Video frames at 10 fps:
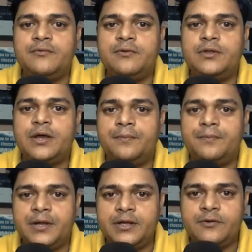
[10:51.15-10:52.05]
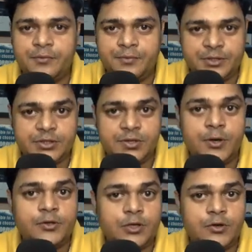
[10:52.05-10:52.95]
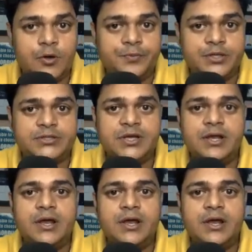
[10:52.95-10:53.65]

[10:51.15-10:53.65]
give you the complete information about the topics